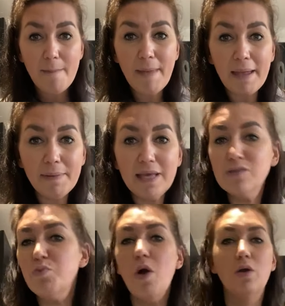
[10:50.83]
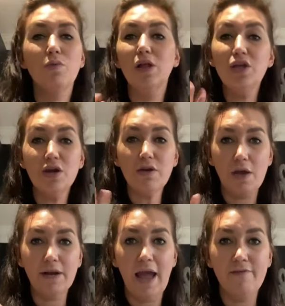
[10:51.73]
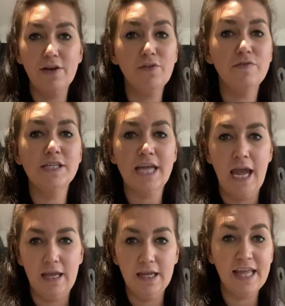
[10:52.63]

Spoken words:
Baby is 1. Well, you go and have a lovely day.